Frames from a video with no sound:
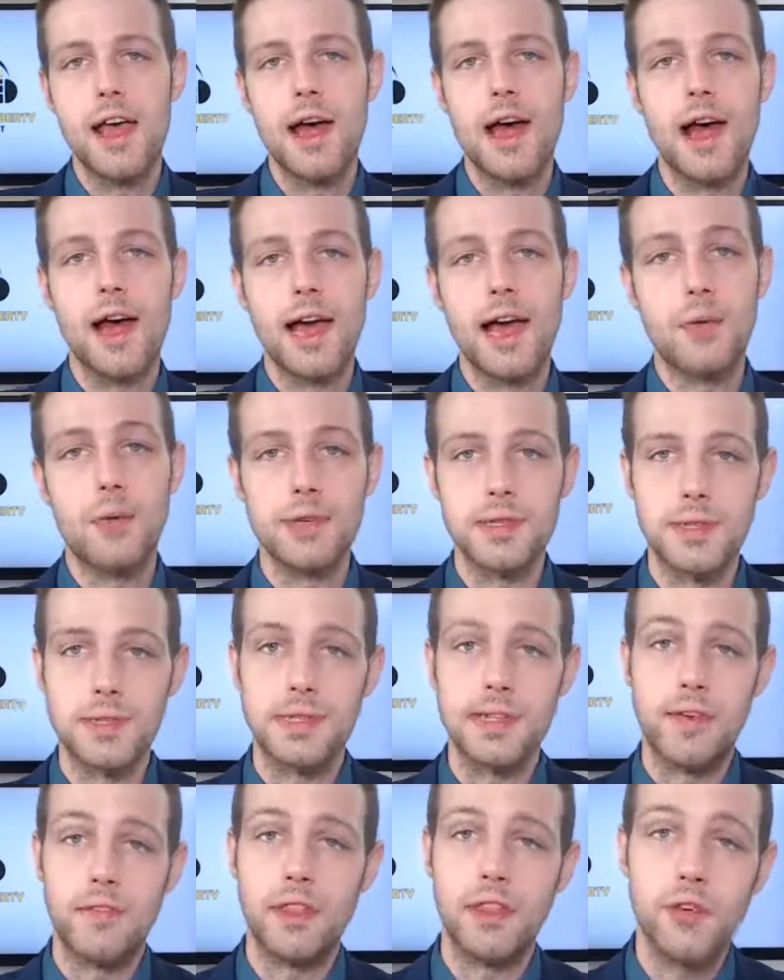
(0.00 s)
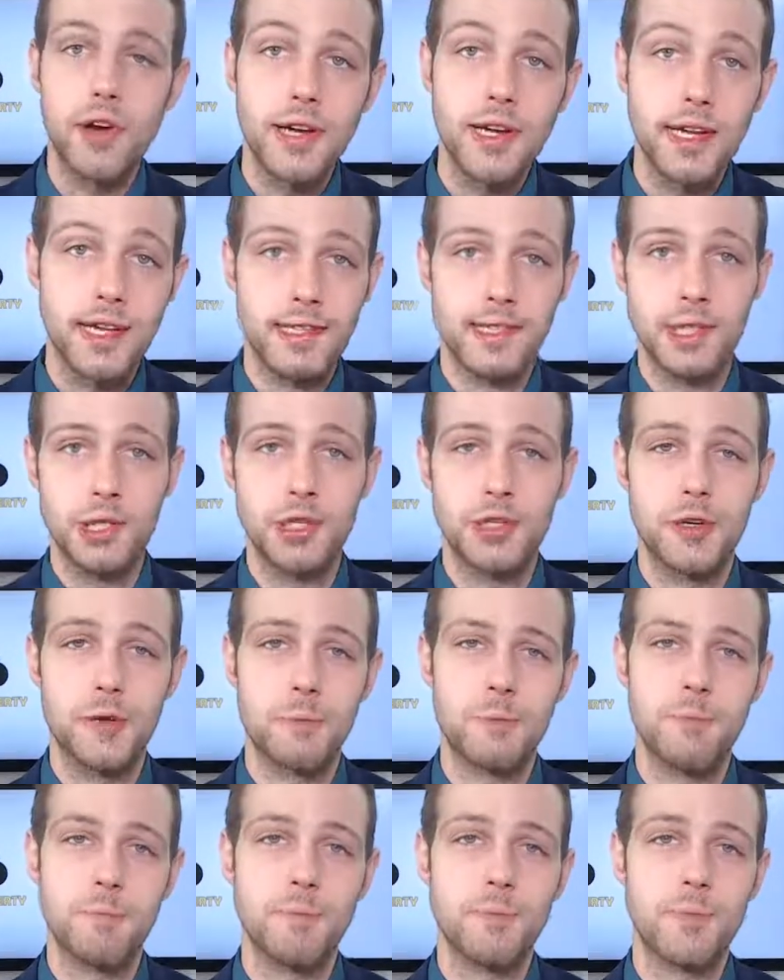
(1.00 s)
I was in 7th grade English,
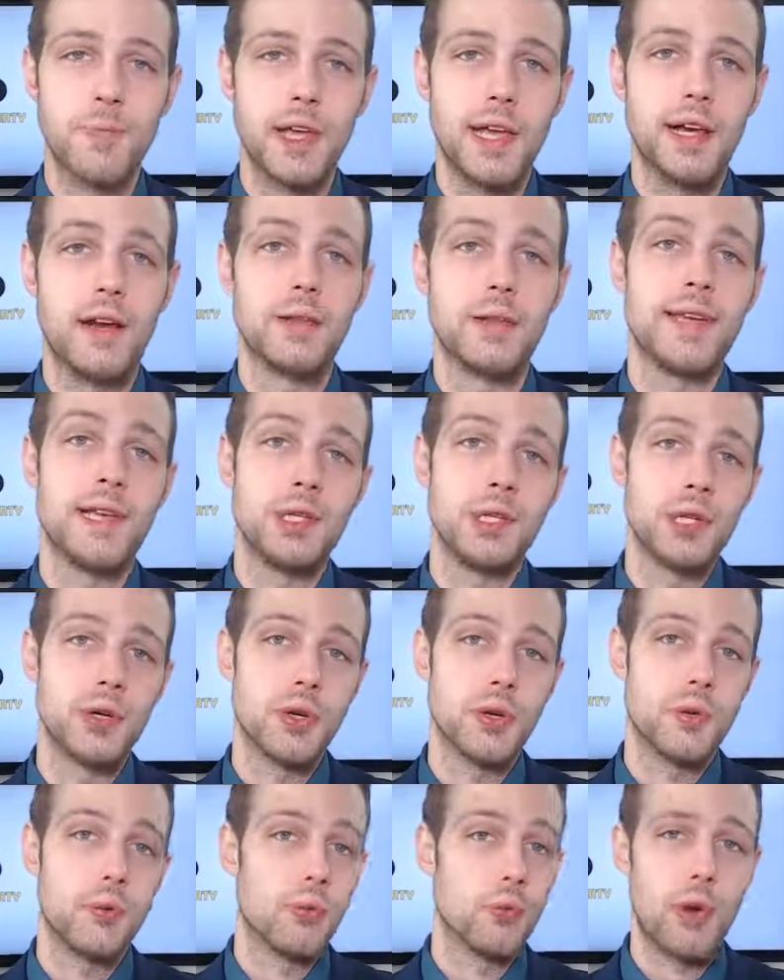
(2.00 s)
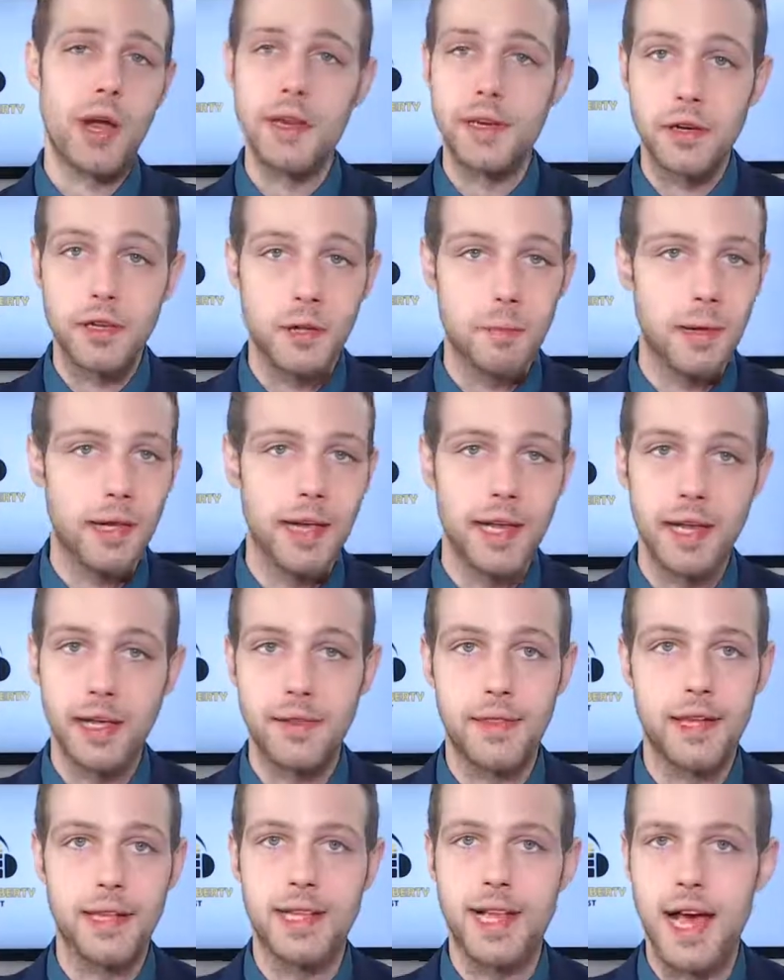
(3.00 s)
and our teacher right near the beginning
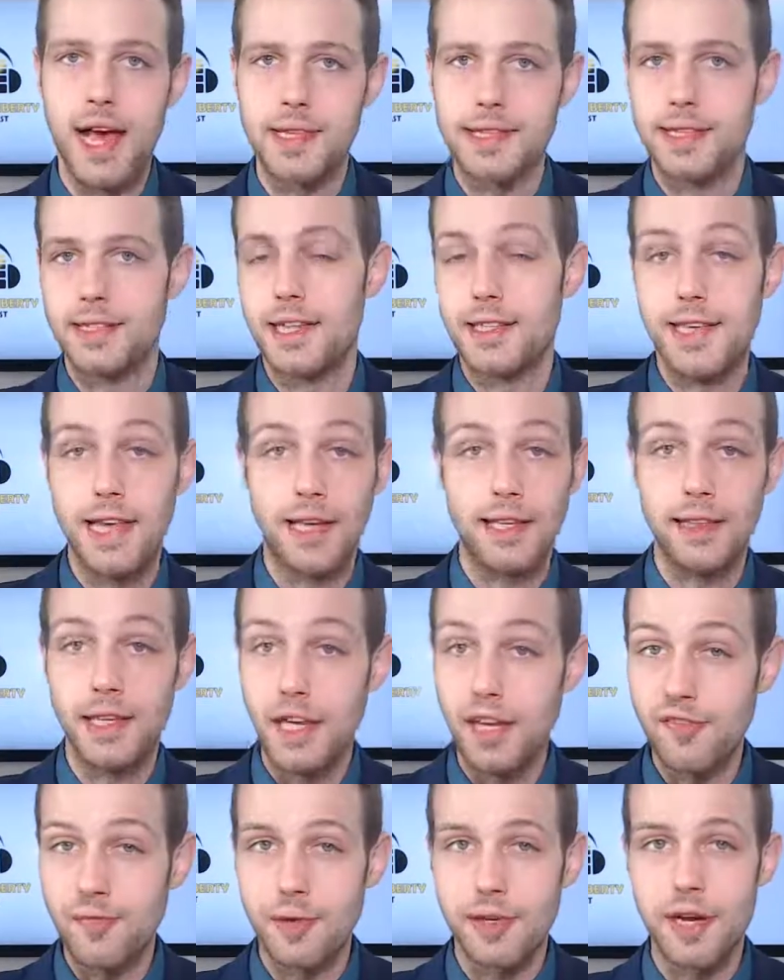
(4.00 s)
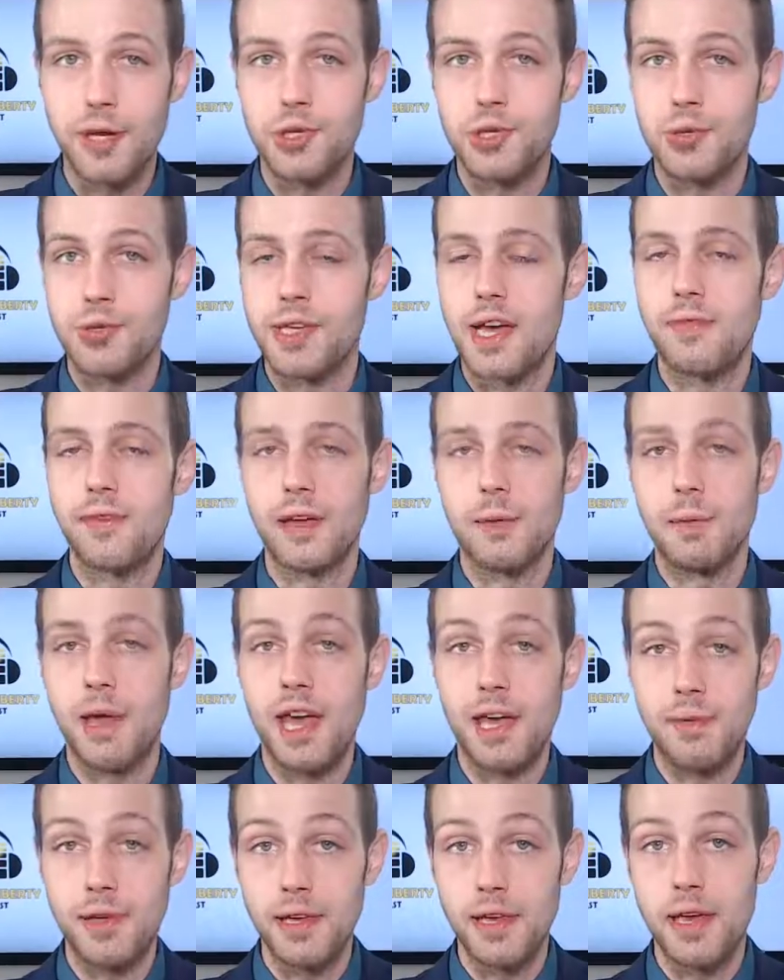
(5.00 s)
of the class had to take leave because she was having a
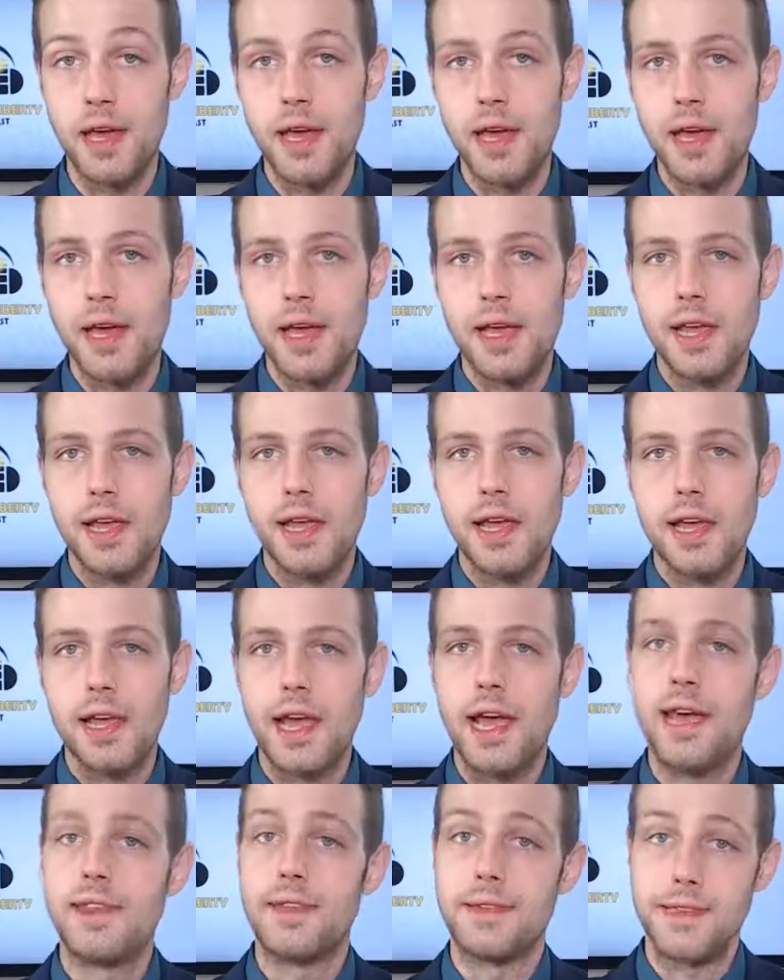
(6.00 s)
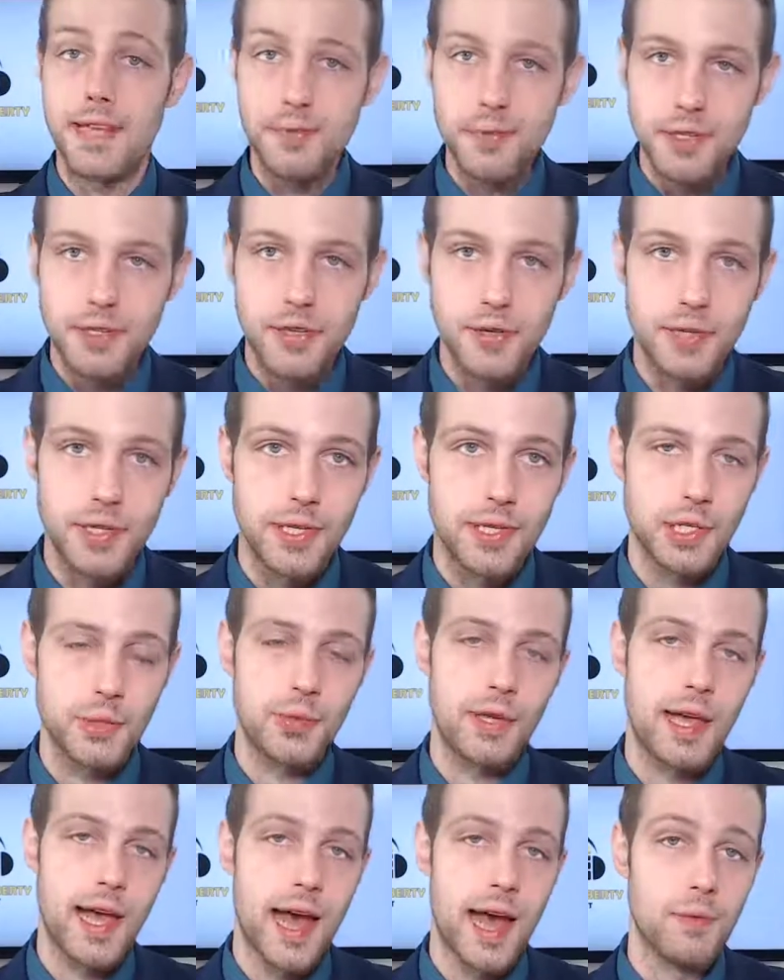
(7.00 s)
baby. And the substitute teacher
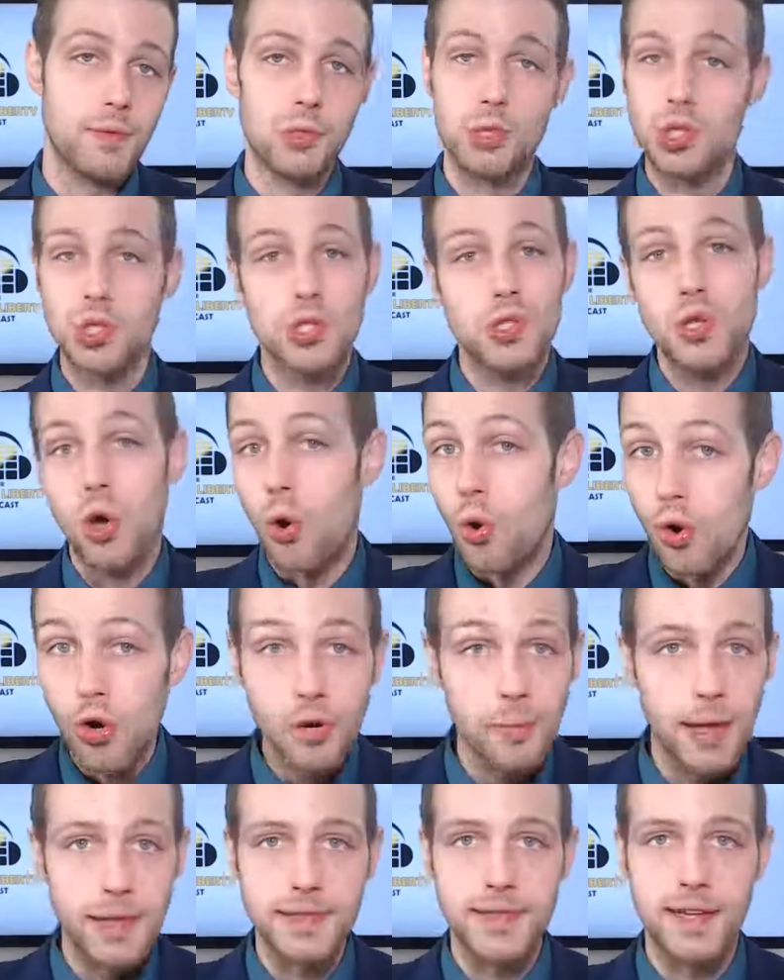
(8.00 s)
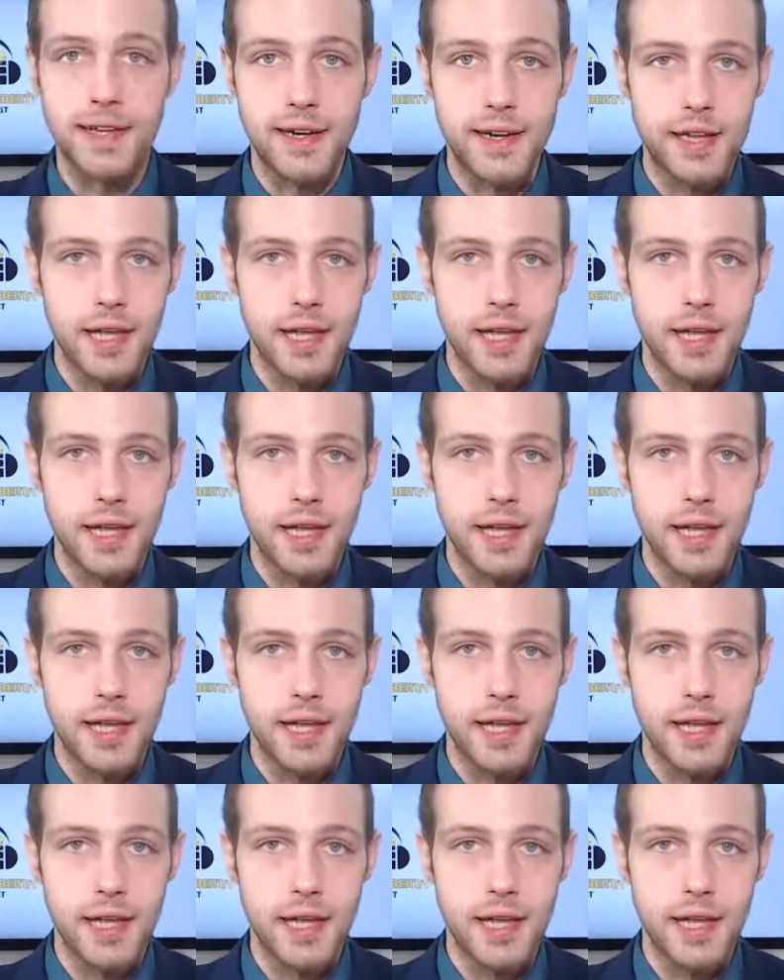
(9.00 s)
we had was just tormented.